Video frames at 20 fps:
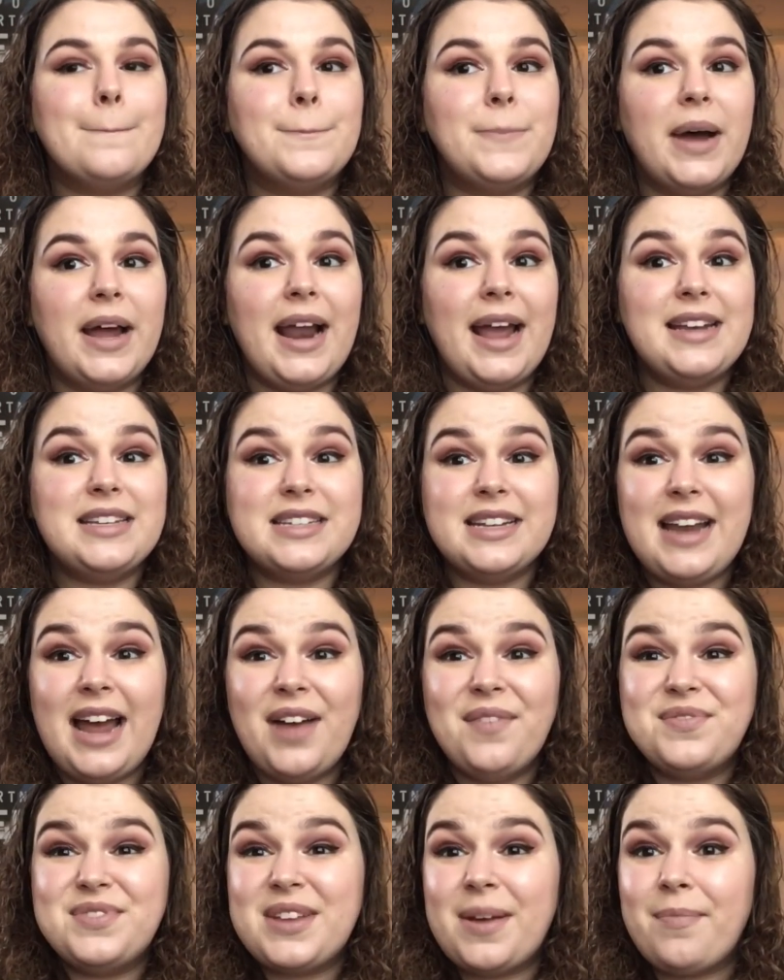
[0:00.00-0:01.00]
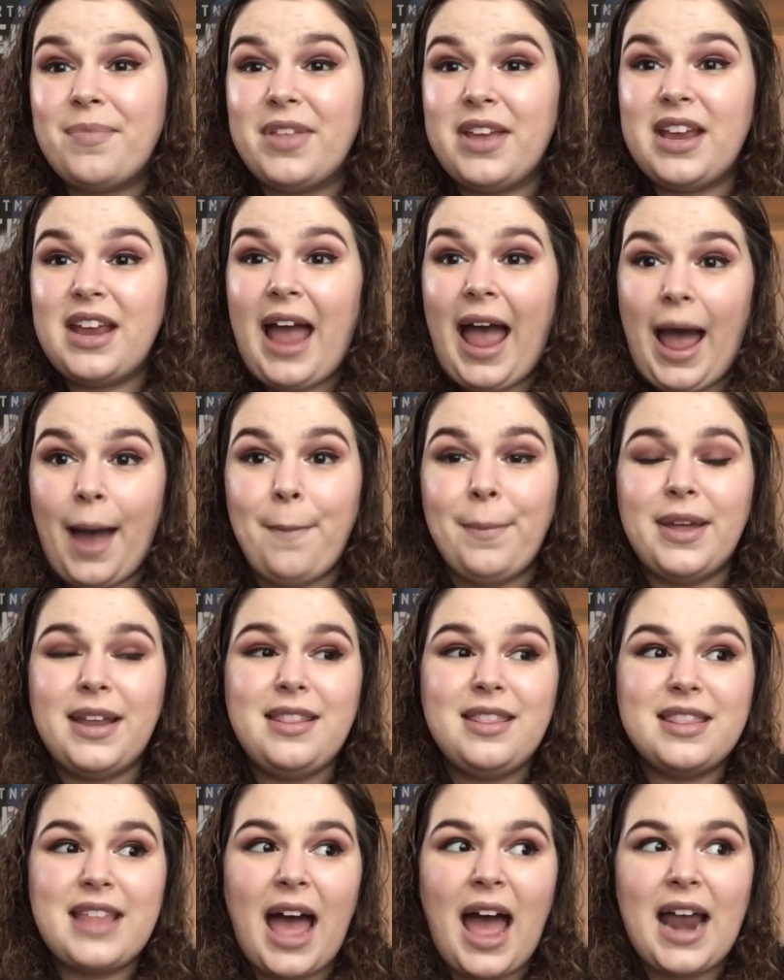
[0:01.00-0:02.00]
But I did have something
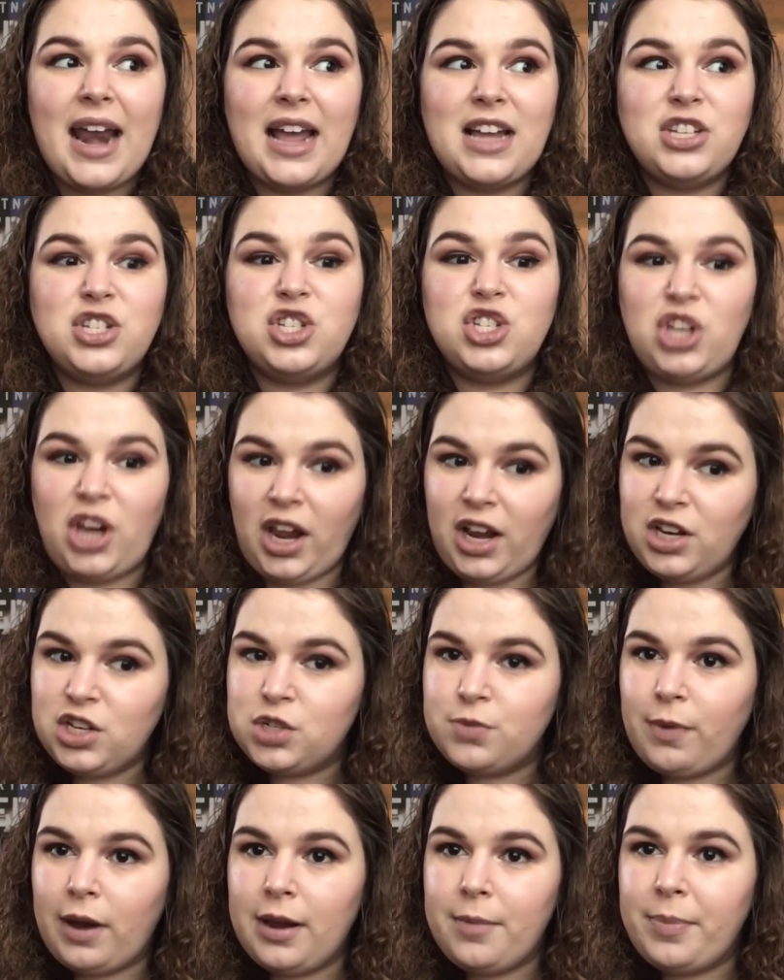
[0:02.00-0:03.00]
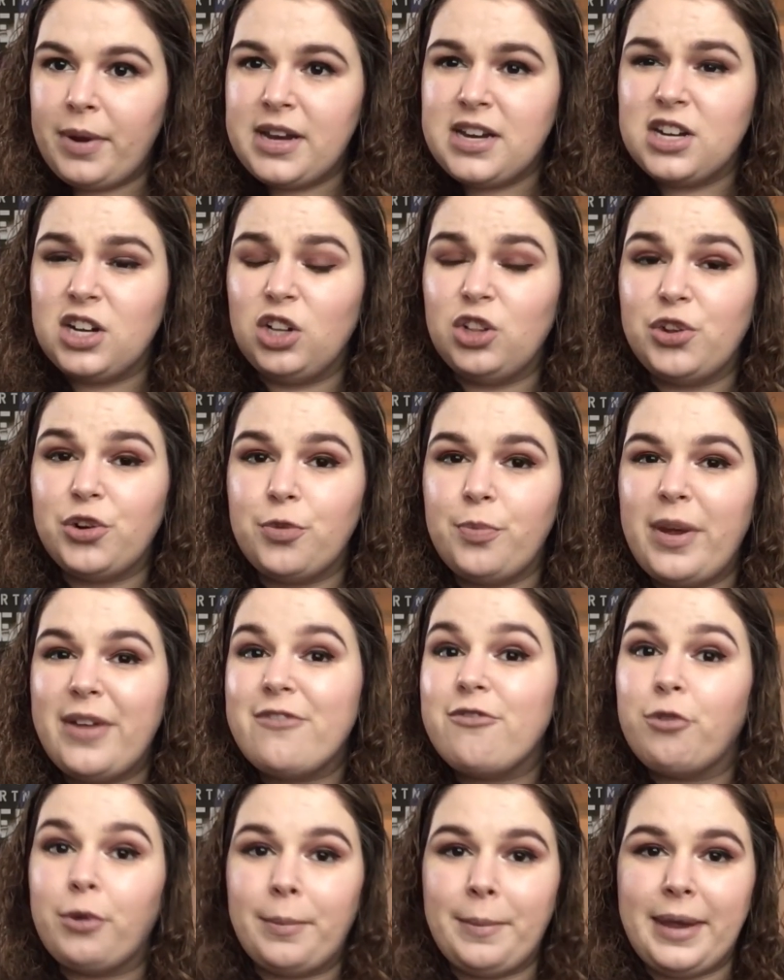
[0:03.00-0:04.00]
happen that has changed my opinion a little
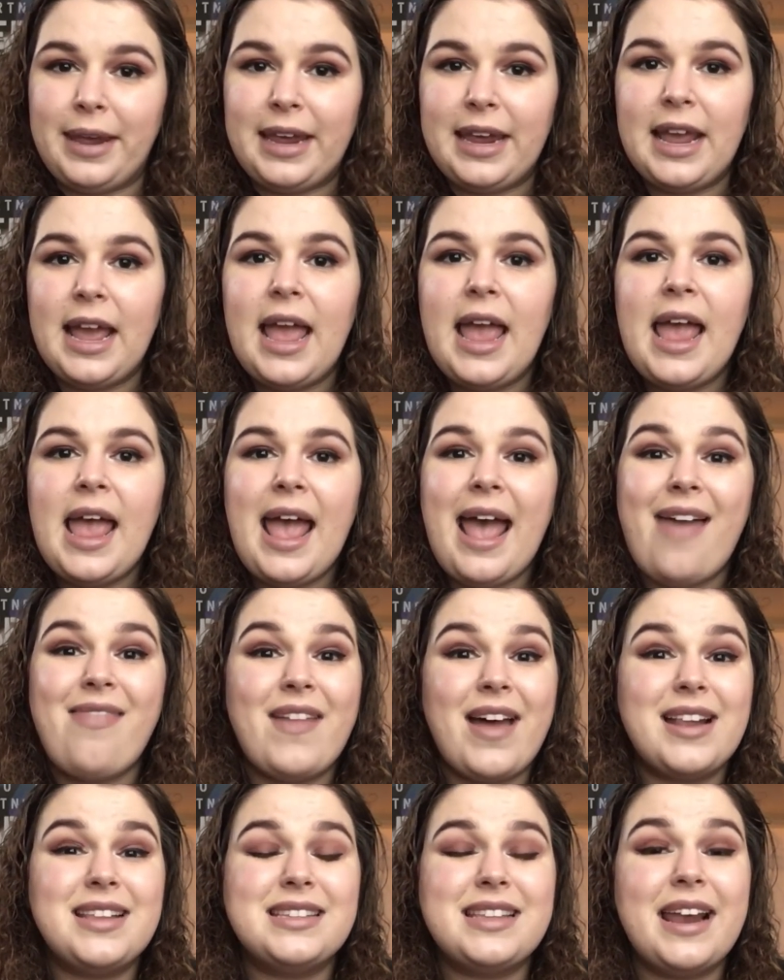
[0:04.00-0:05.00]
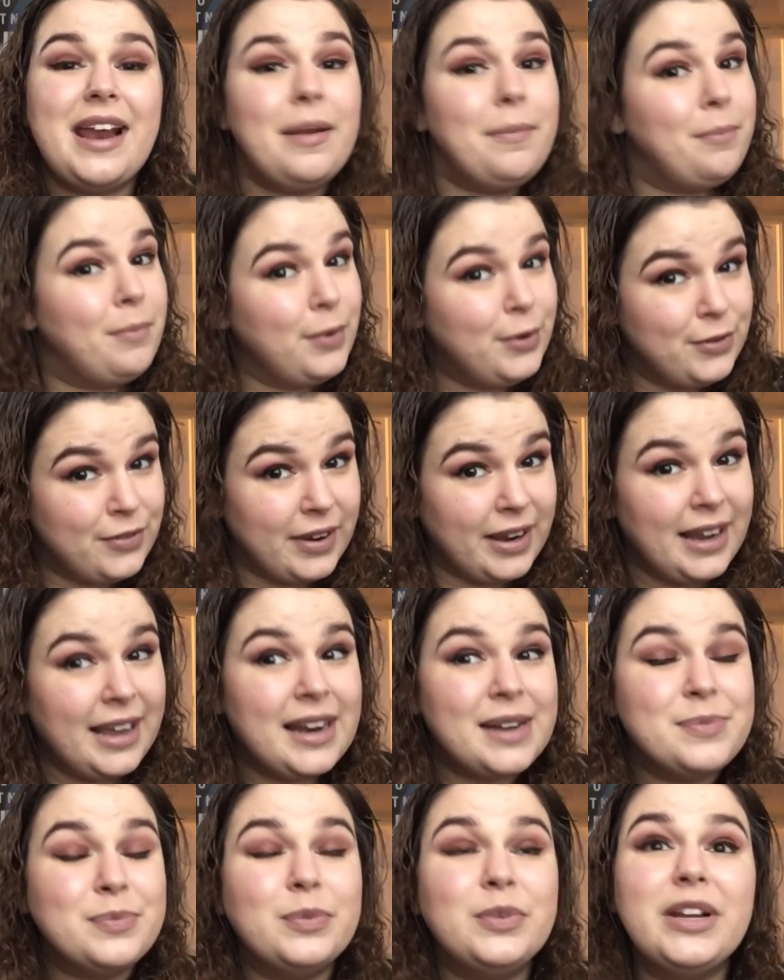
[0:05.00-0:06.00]
bit for me, and that's that I'm moving,
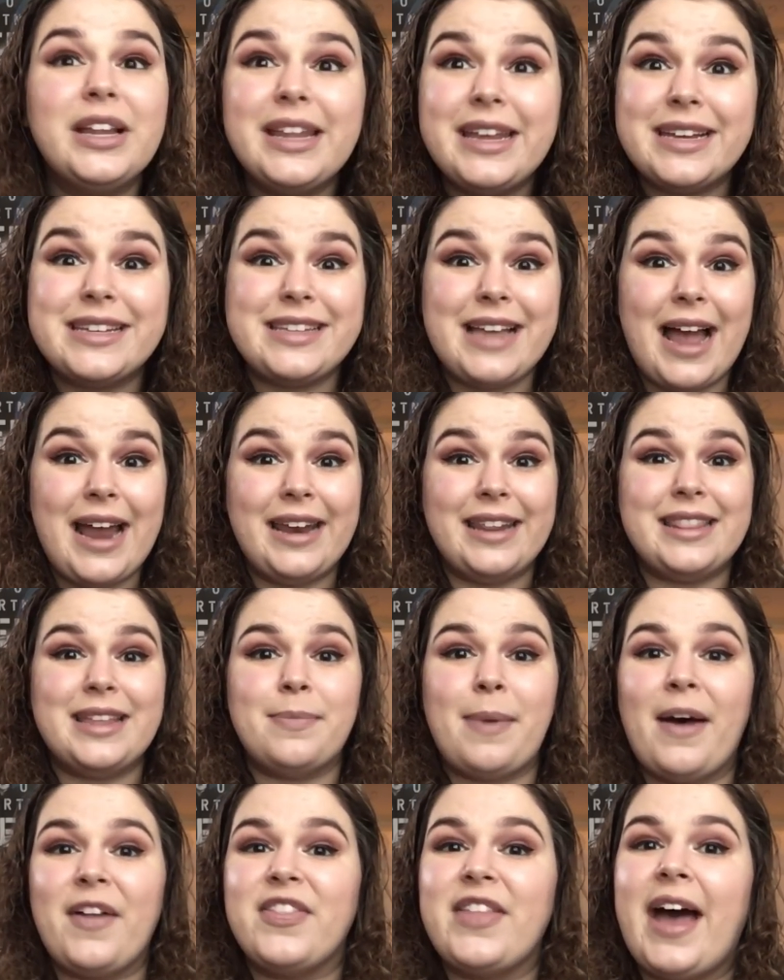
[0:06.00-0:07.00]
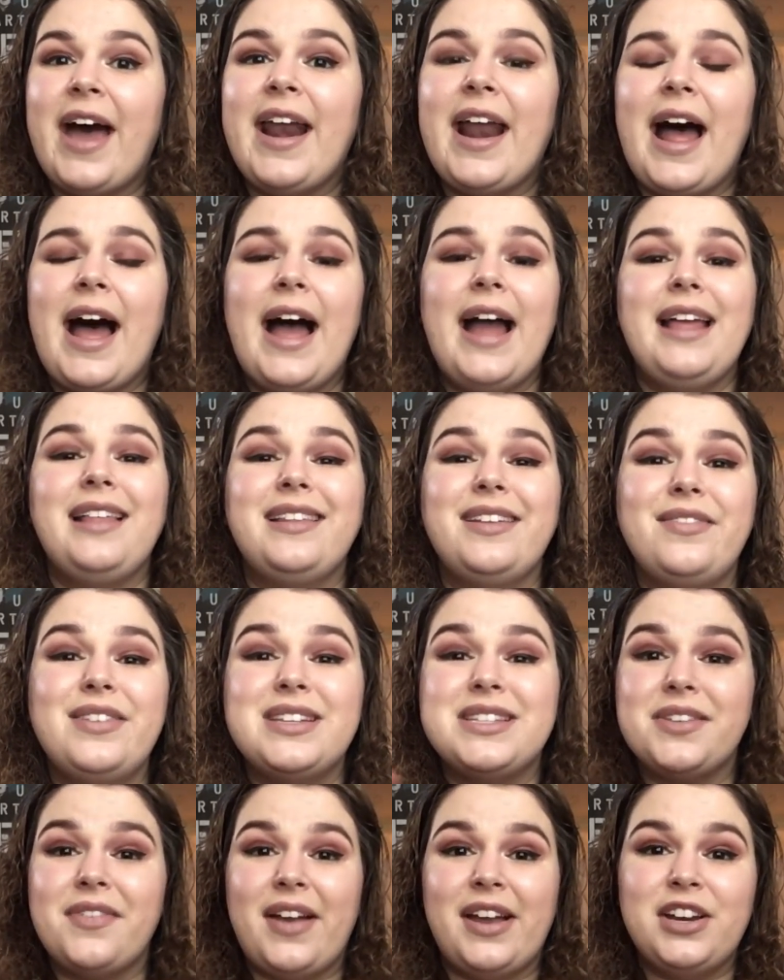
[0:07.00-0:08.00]
and I'm really excited about that. I live
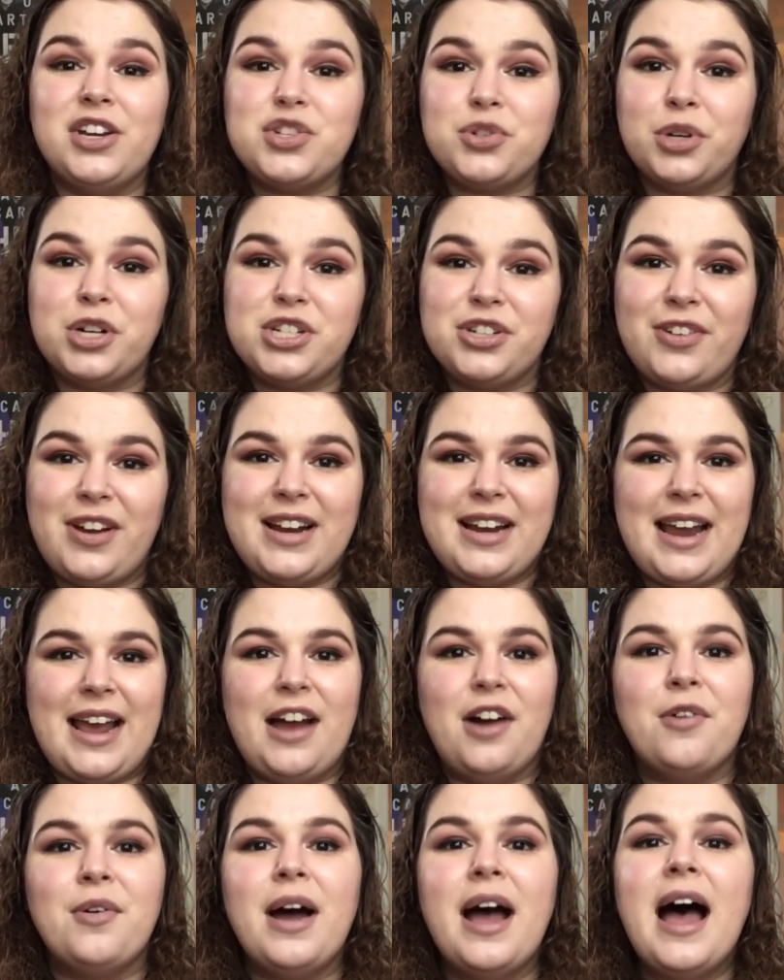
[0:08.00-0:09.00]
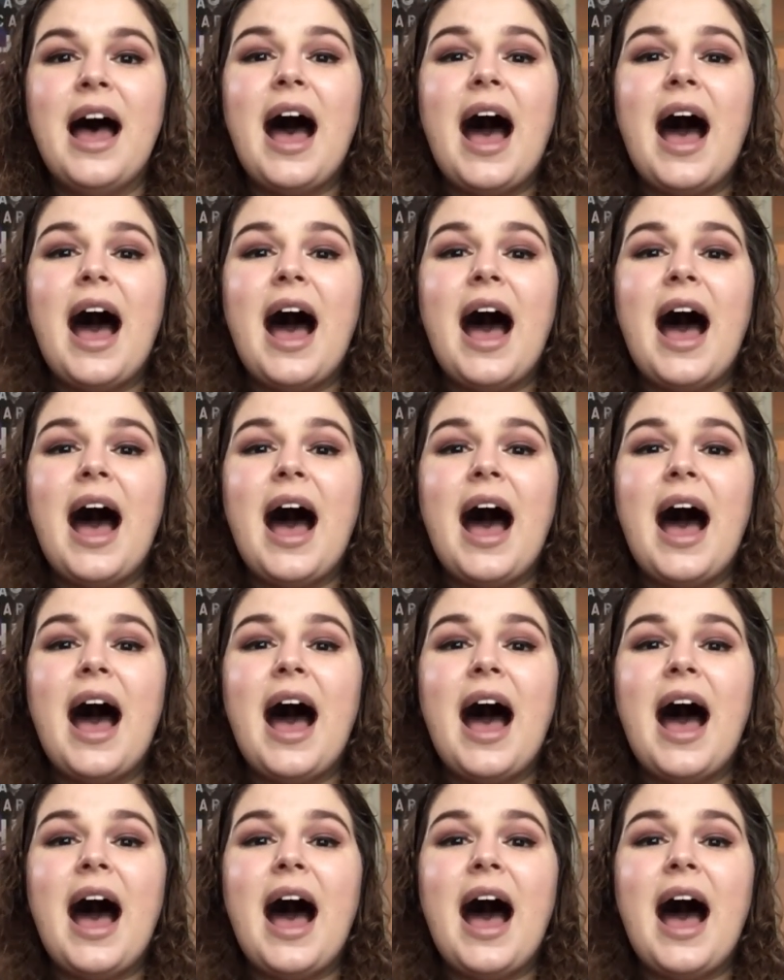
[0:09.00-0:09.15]
in Savannah, Georgia right now.